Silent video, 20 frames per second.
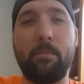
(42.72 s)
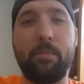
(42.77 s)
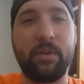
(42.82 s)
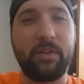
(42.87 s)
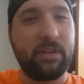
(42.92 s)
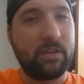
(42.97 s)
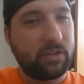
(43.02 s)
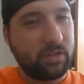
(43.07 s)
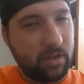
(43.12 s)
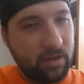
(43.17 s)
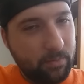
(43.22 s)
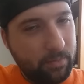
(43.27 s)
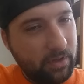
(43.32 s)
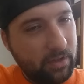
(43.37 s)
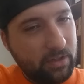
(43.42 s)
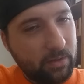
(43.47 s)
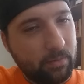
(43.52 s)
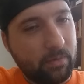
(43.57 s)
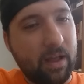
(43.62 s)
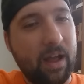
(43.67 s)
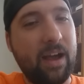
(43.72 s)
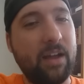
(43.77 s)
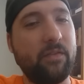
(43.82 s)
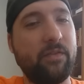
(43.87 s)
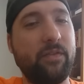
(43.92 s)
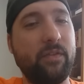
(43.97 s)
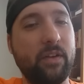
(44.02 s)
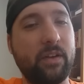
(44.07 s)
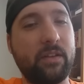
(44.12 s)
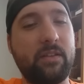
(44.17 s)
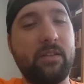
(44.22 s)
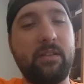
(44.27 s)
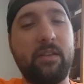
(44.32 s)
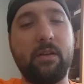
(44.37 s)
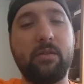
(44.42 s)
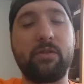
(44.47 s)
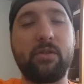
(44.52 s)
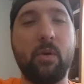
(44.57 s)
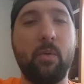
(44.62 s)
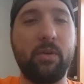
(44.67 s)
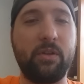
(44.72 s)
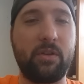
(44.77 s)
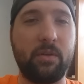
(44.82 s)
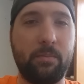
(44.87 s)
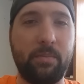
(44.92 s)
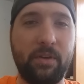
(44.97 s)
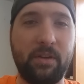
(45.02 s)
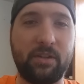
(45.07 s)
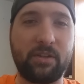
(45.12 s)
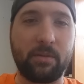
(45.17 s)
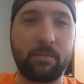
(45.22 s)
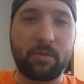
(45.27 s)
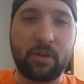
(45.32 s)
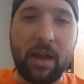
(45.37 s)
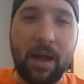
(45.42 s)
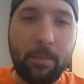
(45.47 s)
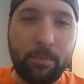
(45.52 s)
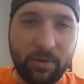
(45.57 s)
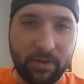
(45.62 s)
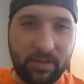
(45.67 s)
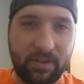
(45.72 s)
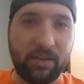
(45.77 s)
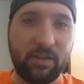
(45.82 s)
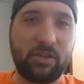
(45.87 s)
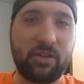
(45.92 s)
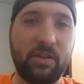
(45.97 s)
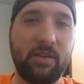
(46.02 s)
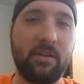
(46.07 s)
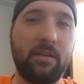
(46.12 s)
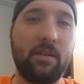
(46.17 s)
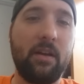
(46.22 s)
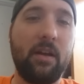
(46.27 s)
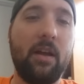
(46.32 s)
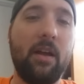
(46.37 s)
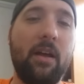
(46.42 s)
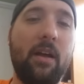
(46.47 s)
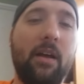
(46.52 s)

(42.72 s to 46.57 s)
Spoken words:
But there's going to be some conflict. There's going to be some competition.